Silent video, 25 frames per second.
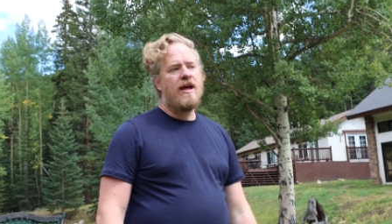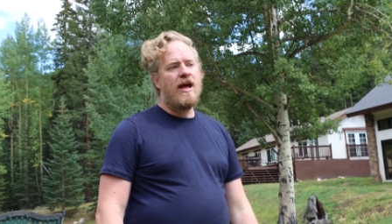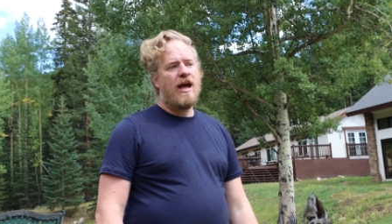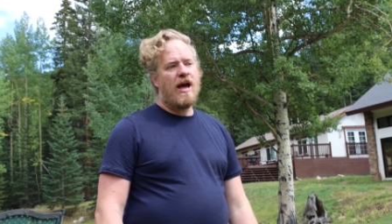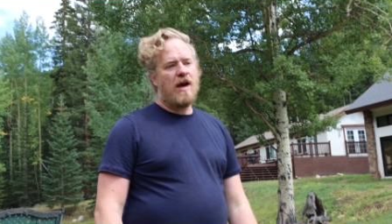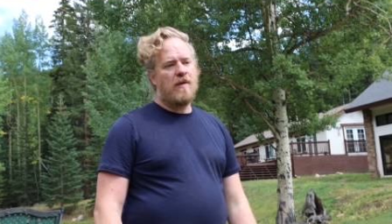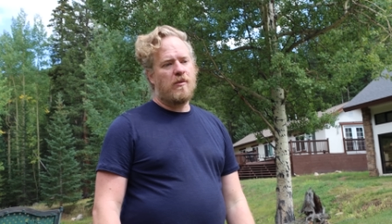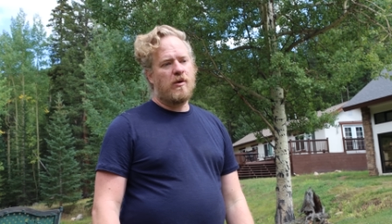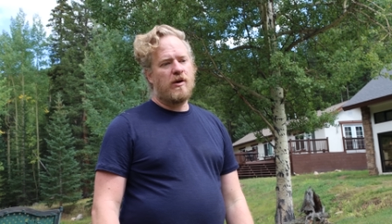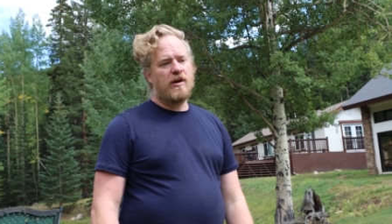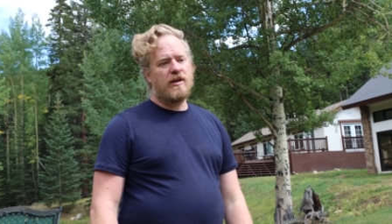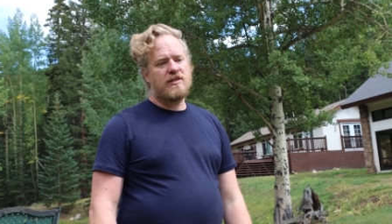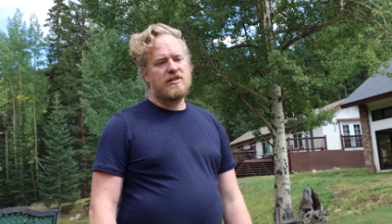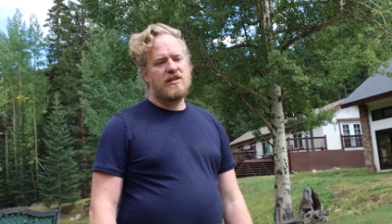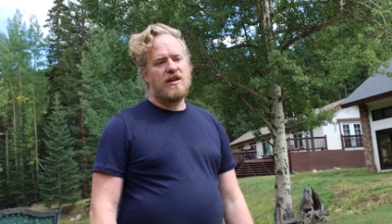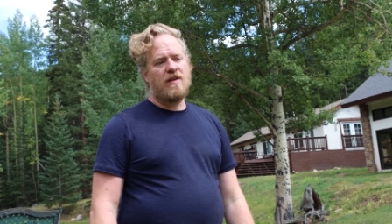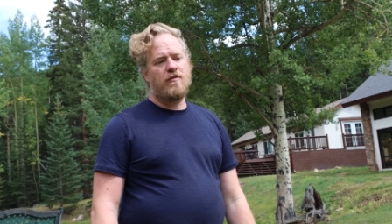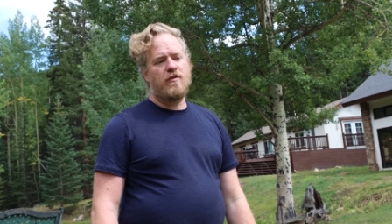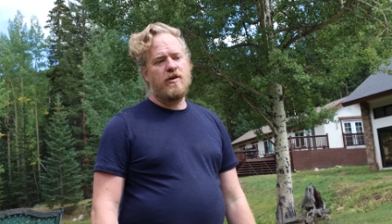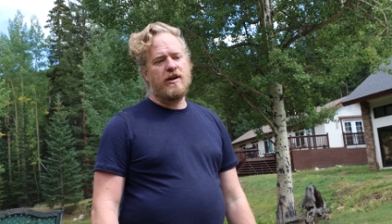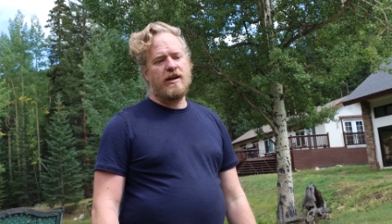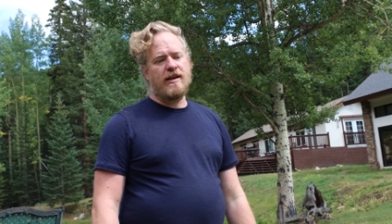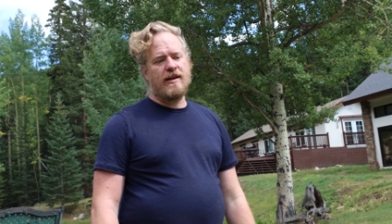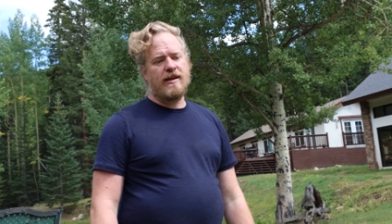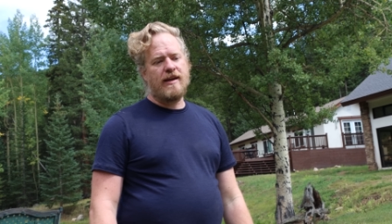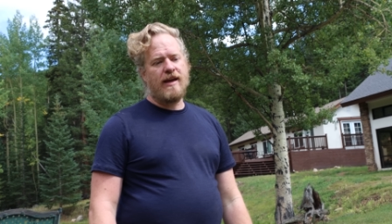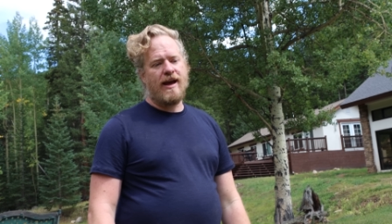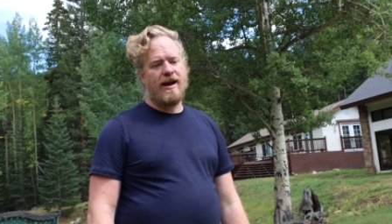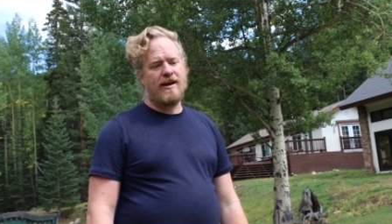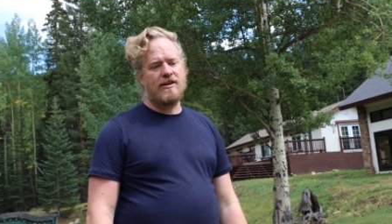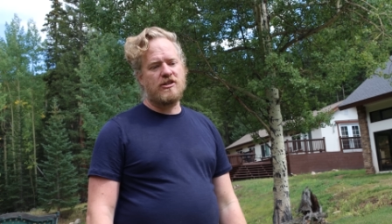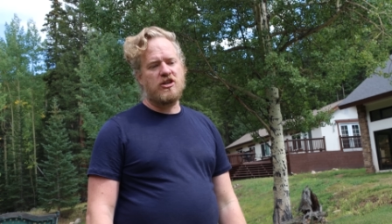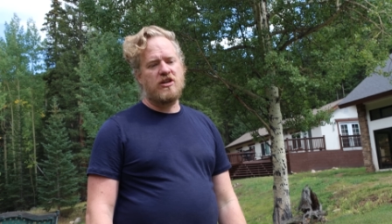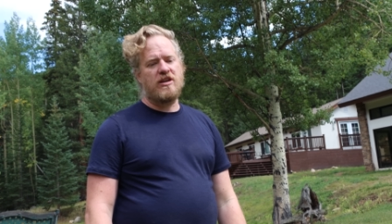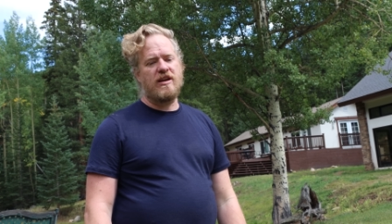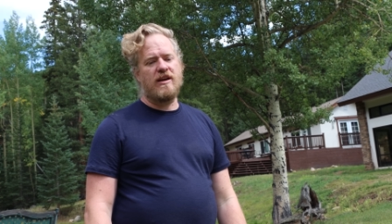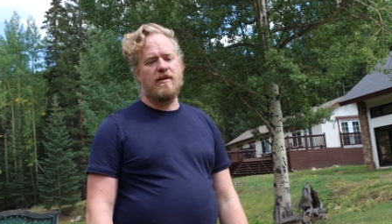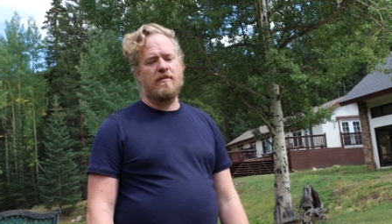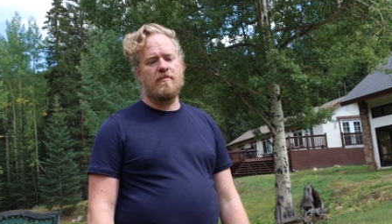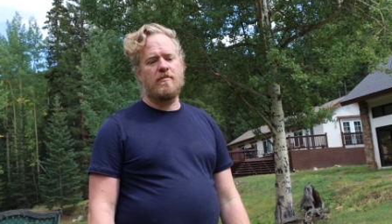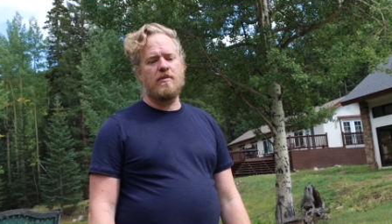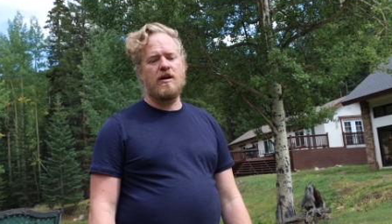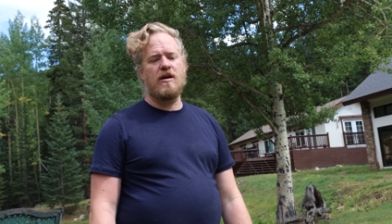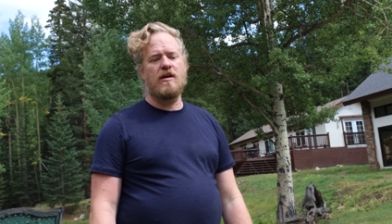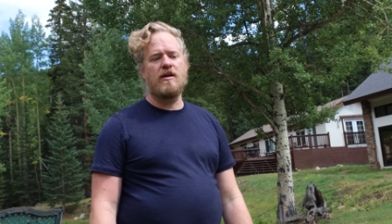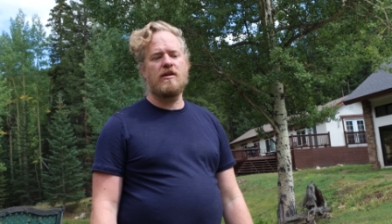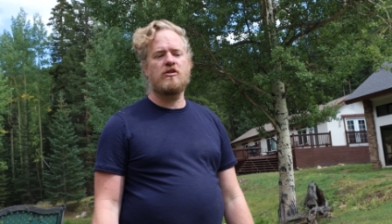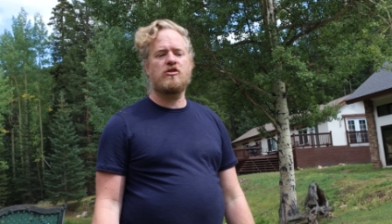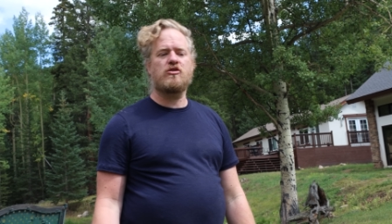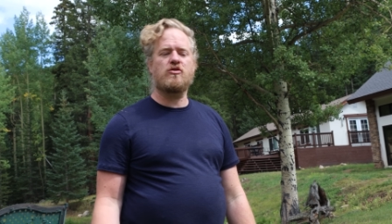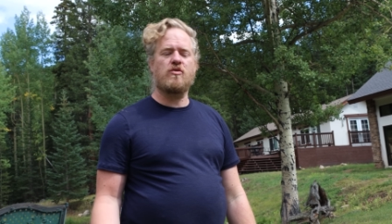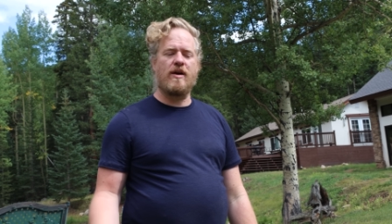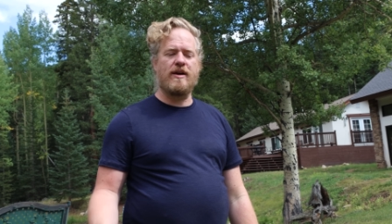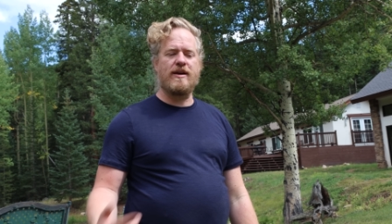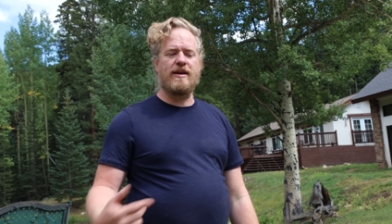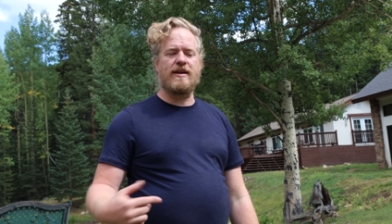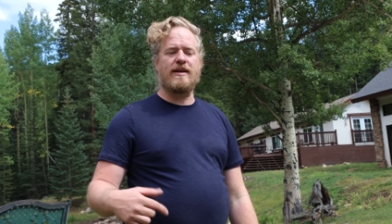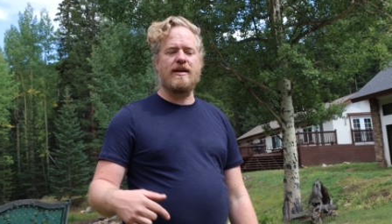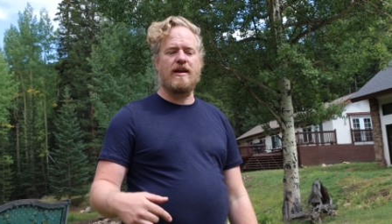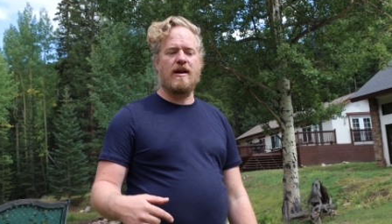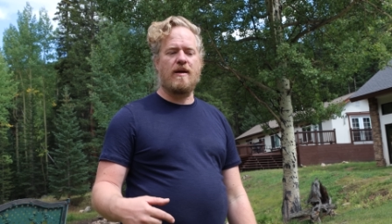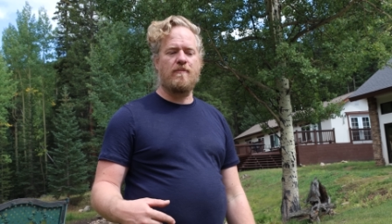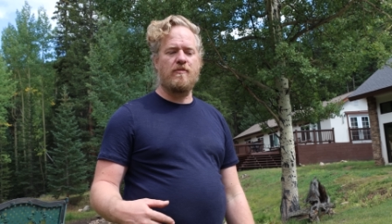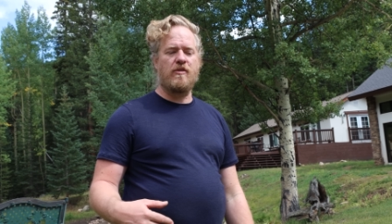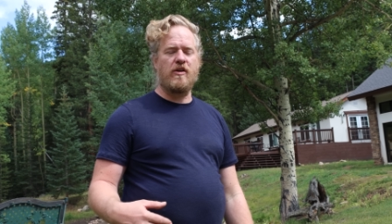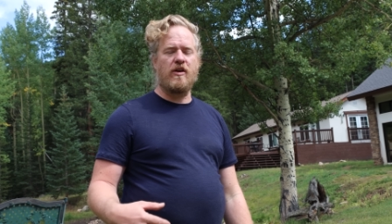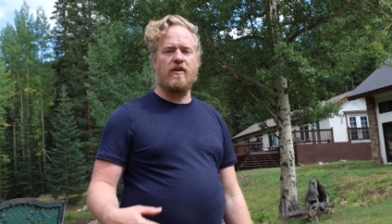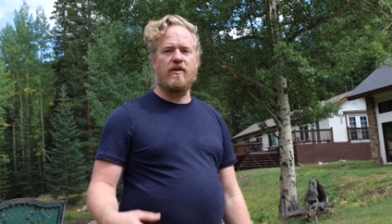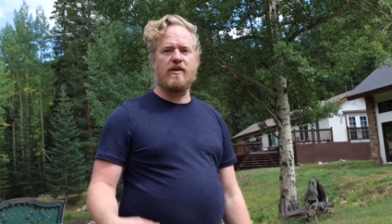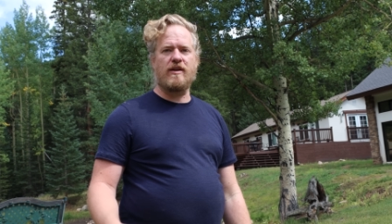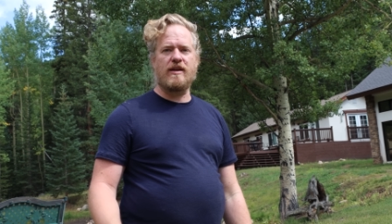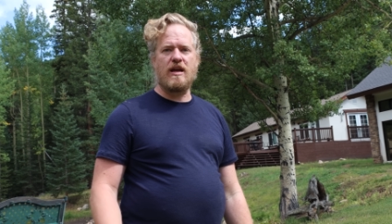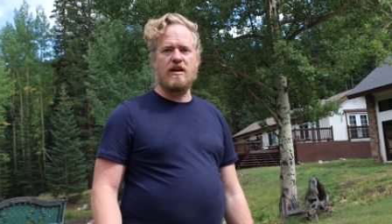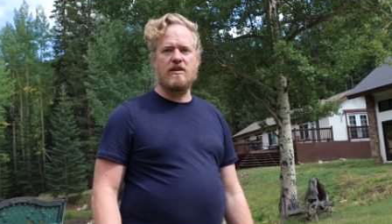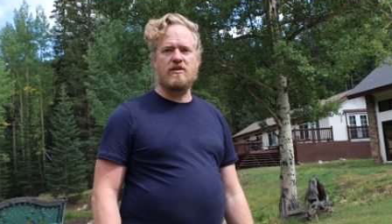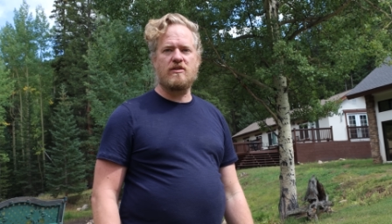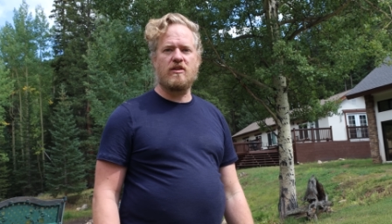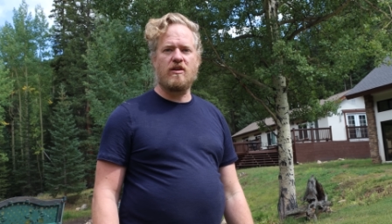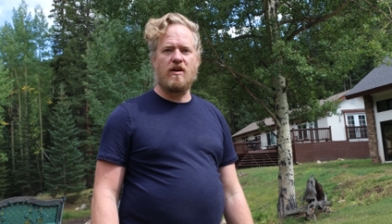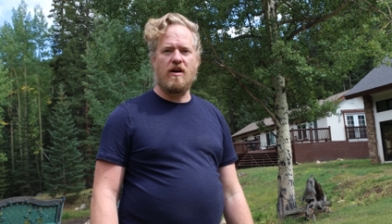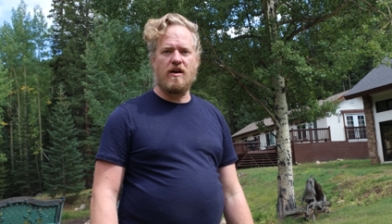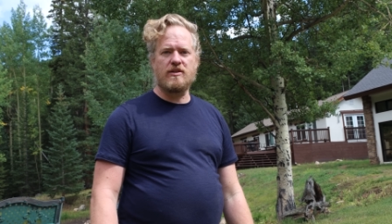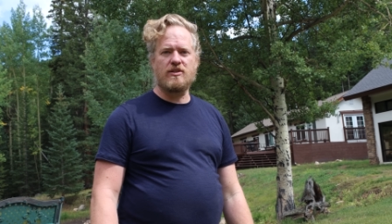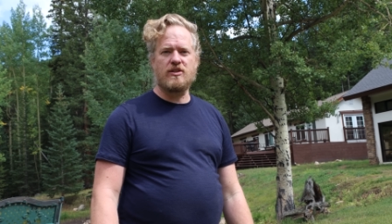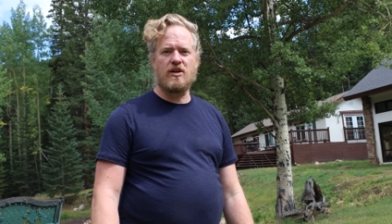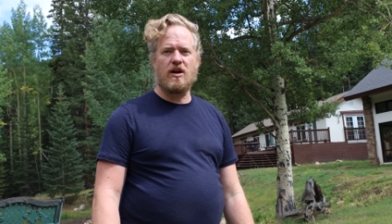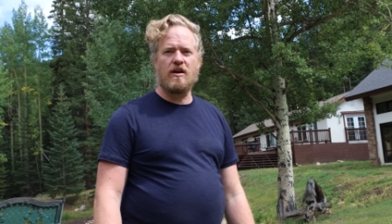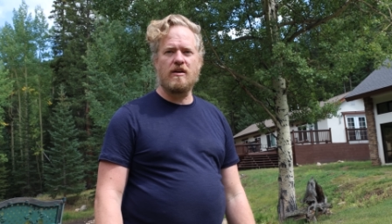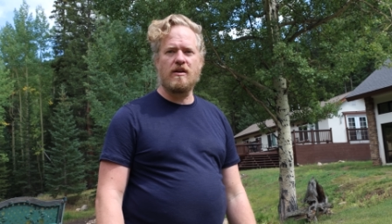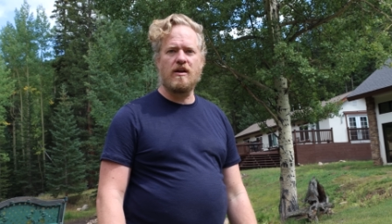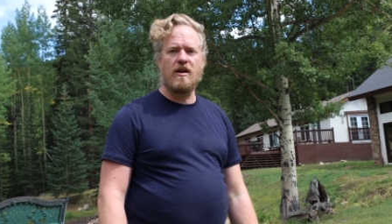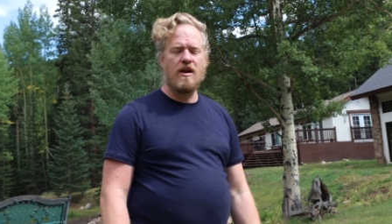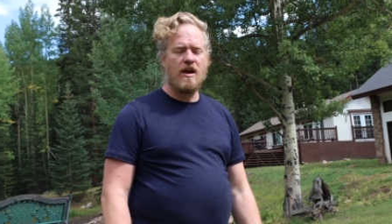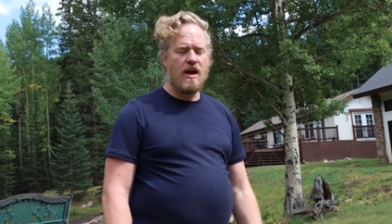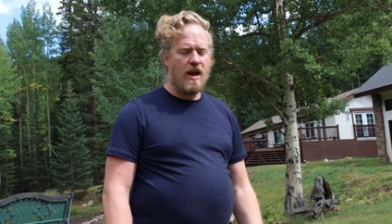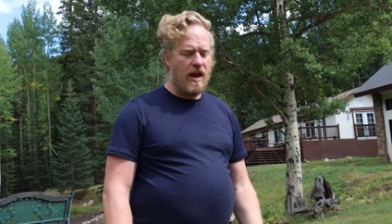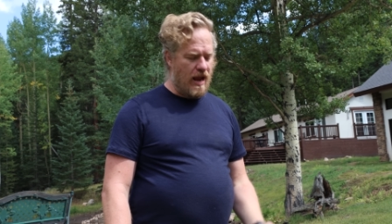and we're gonna see if we can catch him trying to get up there and get to the hot dog,